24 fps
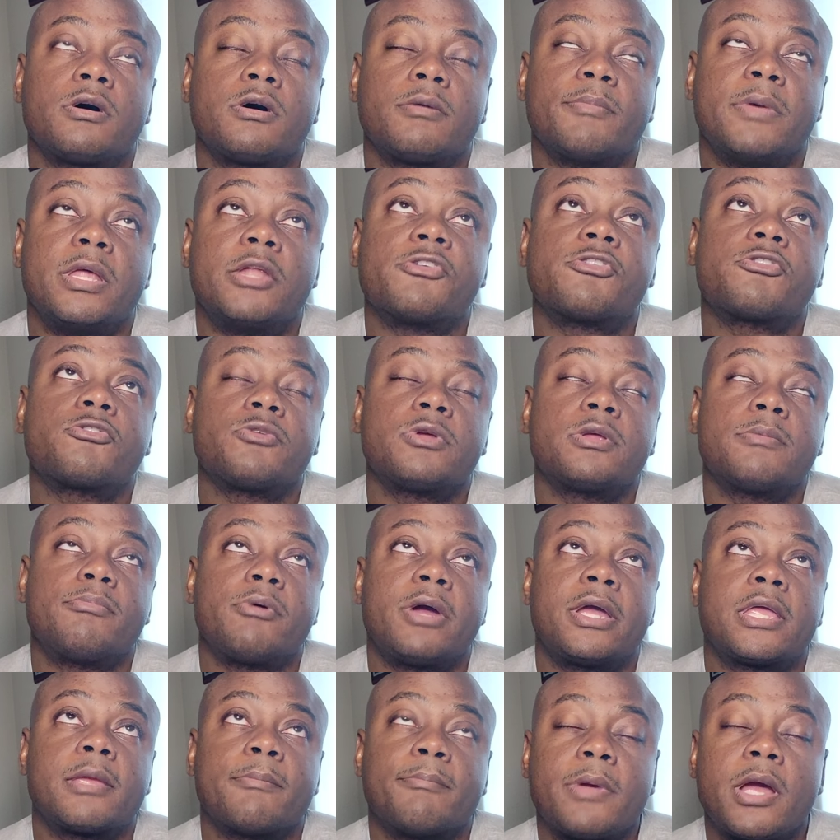ministry,
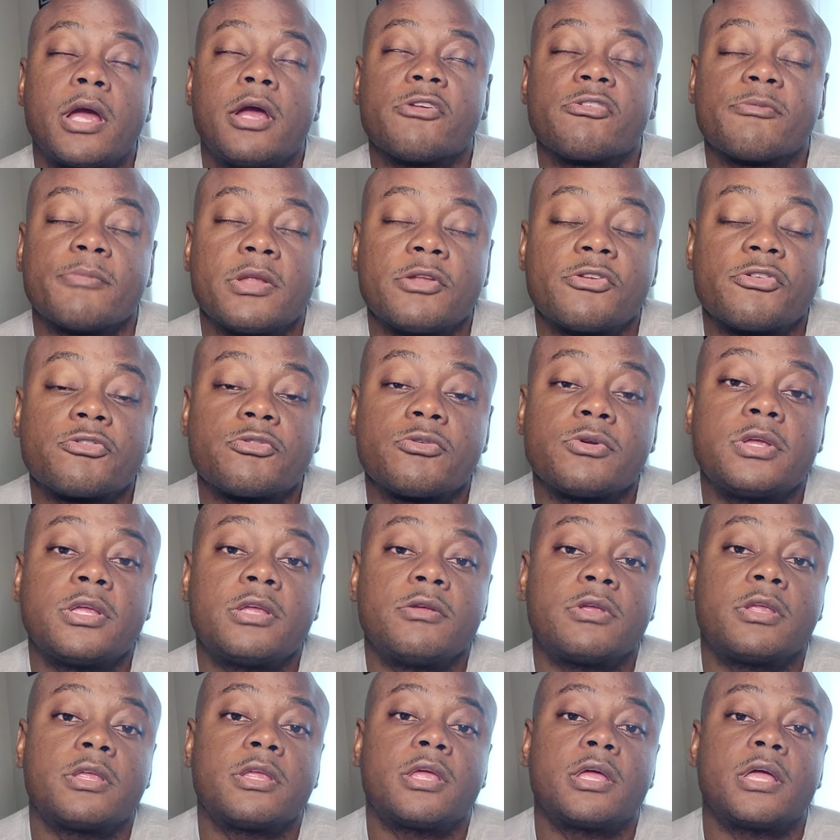Breaking Barriers
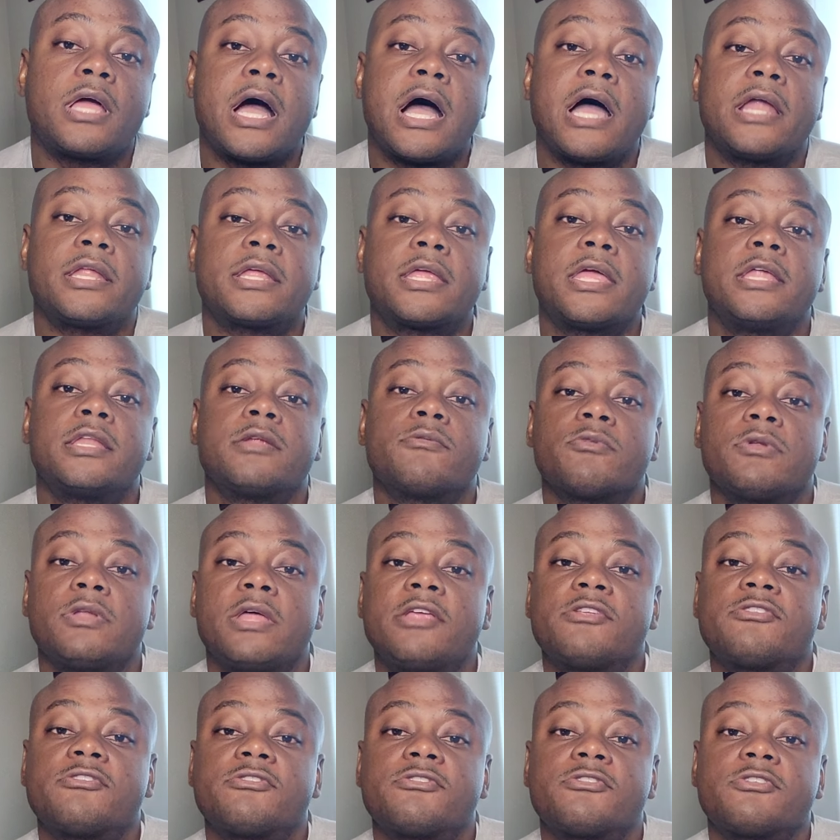Ministry, Guide to Kingdom
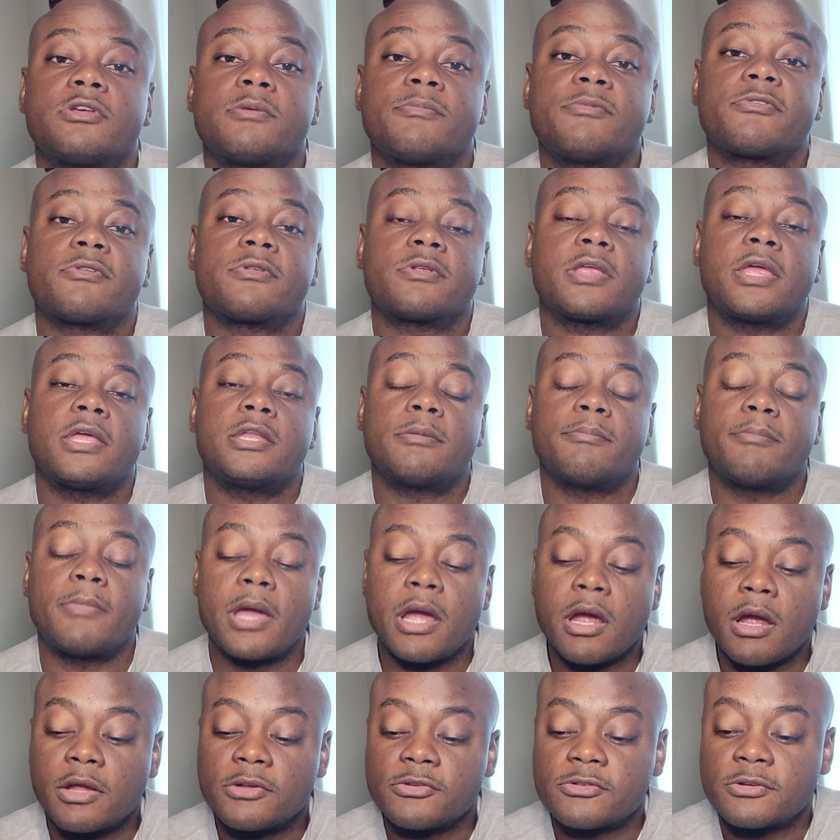Relationships and Kingdom
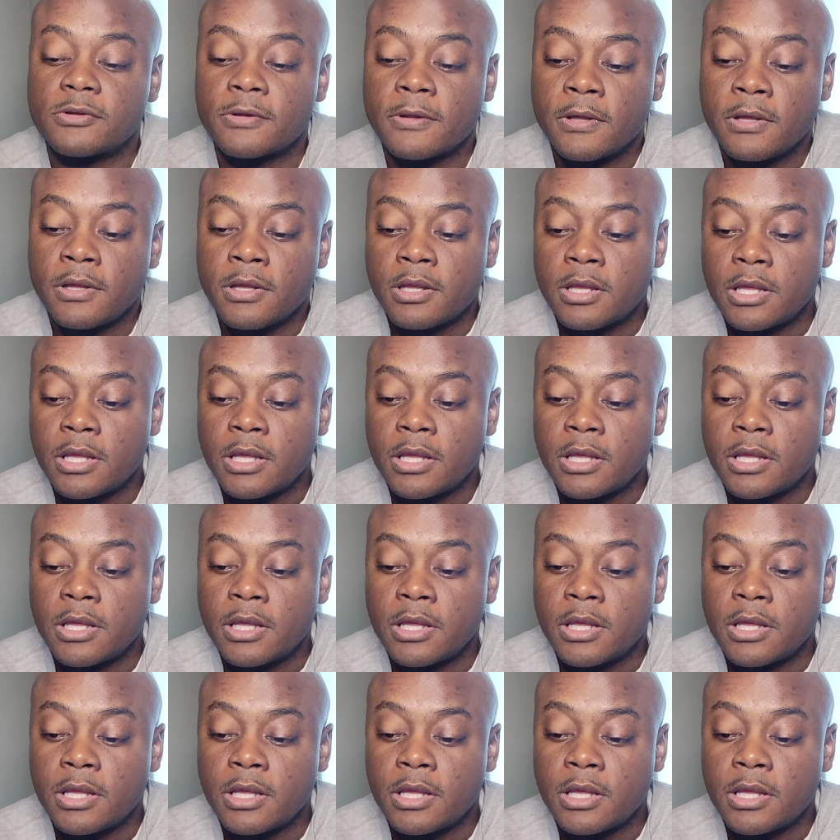Marriage,